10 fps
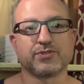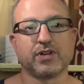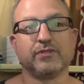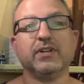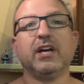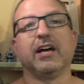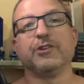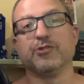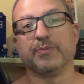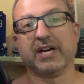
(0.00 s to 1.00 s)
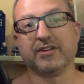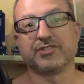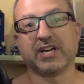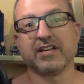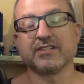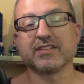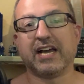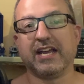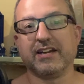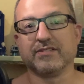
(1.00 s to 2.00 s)
So I do apologize.
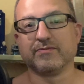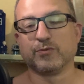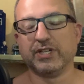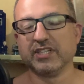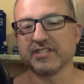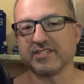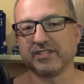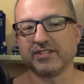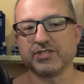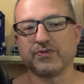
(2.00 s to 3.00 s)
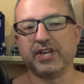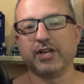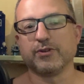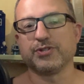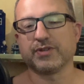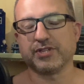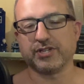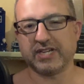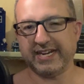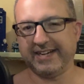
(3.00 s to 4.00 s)
I re-listen to these videos. You
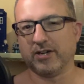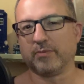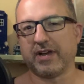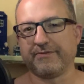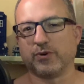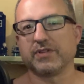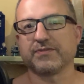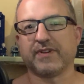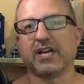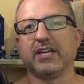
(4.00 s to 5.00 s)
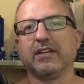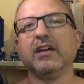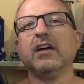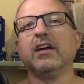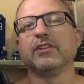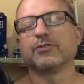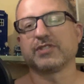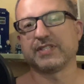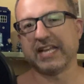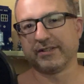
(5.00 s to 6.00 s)
can hear my voice fine.
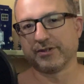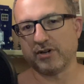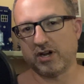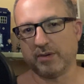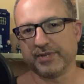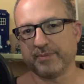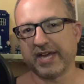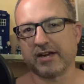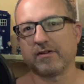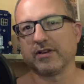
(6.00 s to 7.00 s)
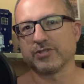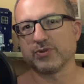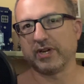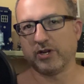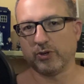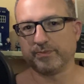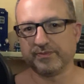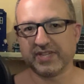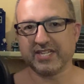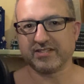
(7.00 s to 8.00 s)
There's just that little hum in the background, so I hope
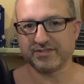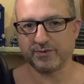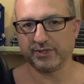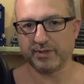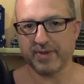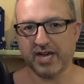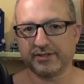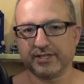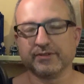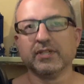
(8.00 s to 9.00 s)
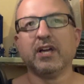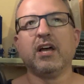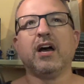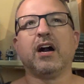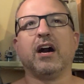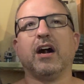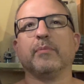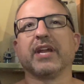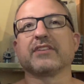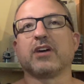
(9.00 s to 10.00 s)
that doesn't really bother you.
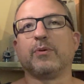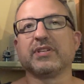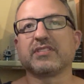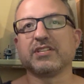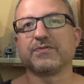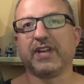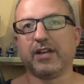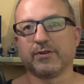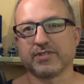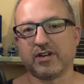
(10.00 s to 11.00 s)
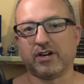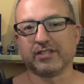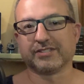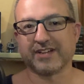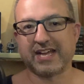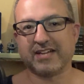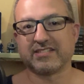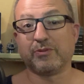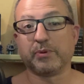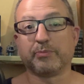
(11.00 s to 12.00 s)
But as always, these videos and all of the
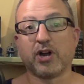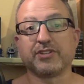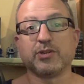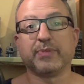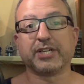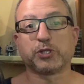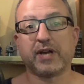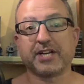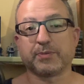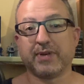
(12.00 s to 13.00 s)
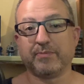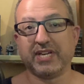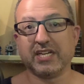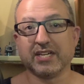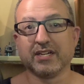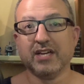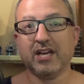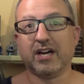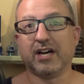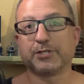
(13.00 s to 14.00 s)
content will be brought to you by Trashman Media.
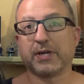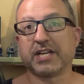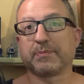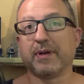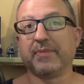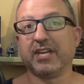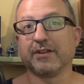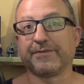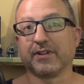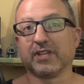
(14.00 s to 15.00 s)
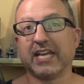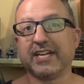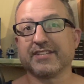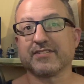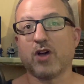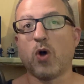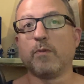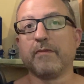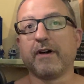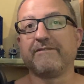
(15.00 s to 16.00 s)
Trashman Media for the latest
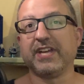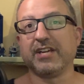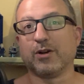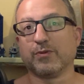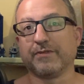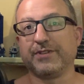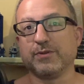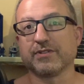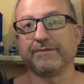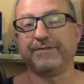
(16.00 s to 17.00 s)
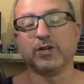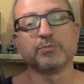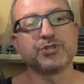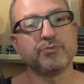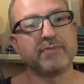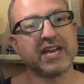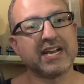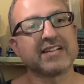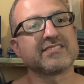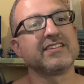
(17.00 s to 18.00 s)
home video reviews of films you may
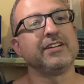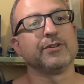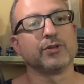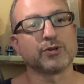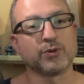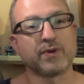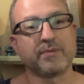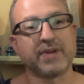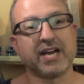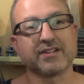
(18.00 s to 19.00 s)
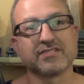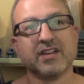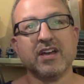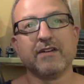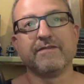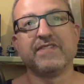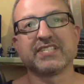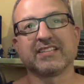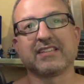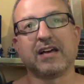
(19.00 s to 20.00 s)
not see at your local Redbox.
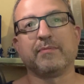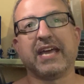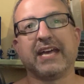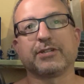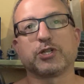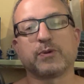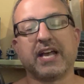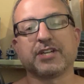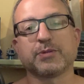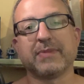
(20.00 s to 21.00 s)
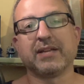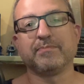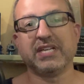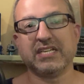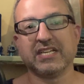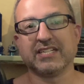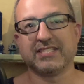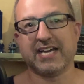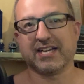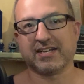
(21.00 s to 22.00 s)
Visit them at
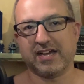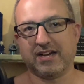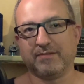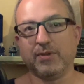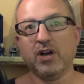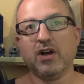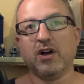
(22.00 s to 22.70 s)
trashmanmedia.com.